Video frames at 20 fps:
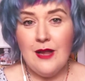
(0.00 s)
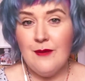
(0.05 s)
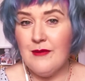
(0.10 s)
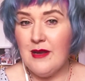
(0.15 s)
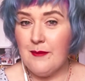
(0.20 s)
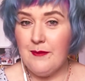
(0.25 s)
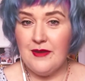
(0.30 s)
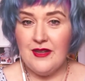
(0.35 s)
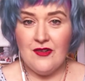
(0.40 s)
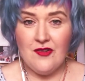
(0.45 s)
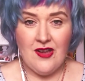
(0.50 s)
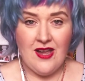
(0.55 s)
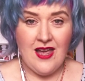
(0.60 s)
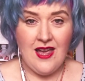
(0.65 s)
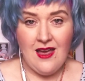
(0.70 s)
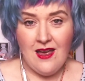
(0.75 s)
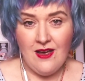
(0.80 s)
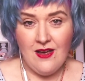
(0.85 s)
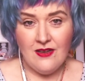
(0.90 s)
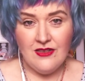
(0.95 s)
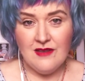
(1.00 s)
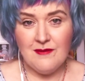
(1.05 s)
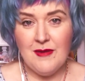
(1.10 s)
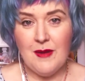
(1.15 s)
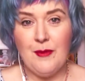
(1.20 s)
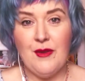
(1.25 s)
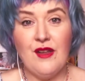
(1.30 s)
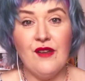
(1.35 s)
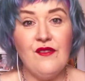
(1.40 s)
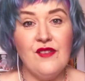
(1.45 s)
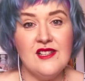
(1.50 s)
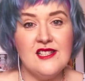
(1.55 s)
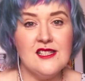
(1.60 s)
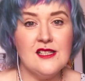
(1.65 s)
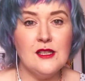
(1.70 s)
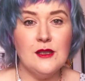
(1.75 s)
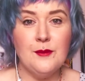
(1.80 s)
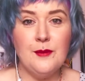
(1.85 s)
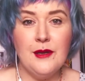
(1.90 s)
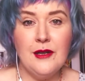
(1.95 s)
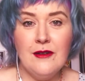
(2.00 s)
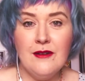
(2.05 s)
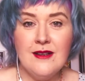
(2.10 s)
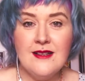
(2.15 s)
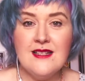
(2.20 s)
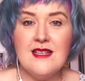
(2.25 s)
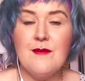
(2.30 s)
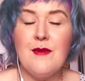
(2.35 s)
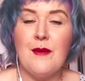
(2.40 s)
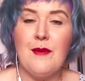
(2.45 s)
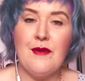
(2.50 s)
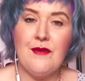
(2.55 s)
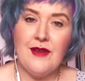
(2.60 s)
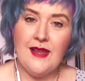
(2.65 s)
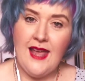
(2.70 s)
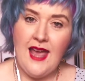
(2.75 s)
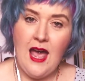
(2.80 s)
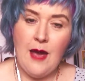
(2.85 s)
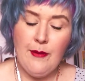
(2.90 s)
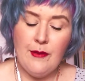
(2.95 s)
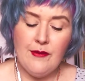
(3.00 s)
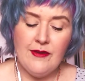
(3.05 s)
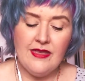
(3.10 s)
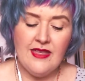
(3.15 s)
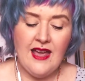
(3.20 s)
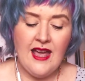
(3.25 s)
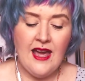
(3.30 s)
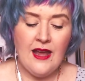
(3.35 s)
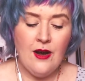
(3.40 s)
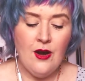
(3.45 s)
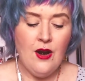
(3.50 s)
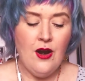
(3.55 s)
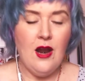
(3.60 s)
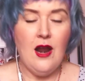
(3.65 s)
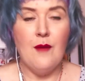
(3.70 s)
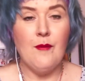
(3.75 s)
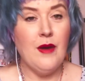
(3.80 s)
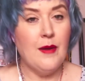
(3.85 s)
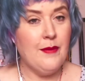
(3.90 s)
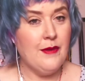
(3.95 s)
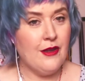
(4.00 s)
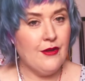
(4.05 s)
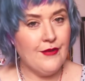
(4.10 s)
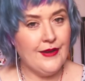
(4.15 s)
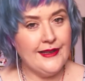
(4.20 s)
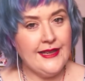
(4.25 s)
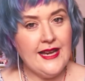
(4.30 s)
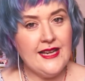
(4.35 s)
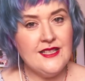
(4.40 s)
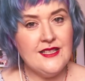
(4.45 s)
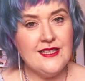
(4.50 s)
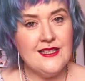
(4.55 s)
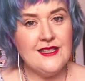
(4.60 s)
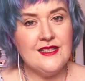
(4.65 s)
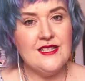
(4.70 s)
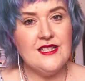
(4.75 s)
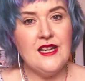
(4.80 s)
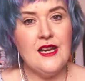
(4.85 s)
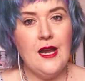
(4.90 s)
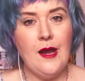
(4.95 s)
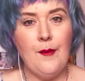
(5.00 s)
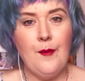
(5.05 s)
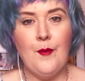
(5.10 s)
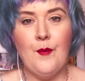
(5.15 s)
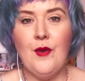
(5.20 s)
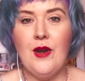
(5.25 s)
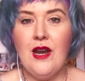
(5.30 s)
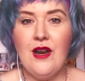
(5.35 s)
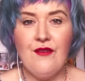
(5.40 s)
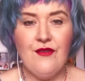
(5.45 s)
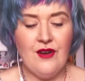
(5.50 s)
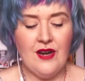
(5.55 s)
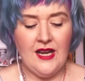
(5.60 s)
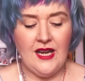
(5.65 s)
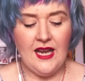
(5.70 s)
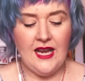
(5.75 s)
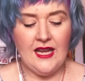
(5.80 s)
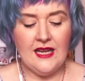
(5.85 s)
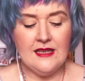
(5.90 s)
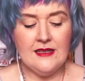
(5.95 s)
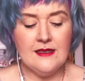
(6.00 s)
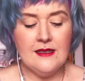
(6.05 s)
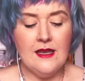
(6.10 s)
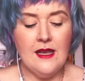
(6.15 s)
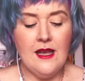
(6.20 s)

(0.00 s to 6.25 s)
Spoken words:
It might be your health, it might be your physical appearance, you might be really happy with that, it might be your relationship, whatever it is.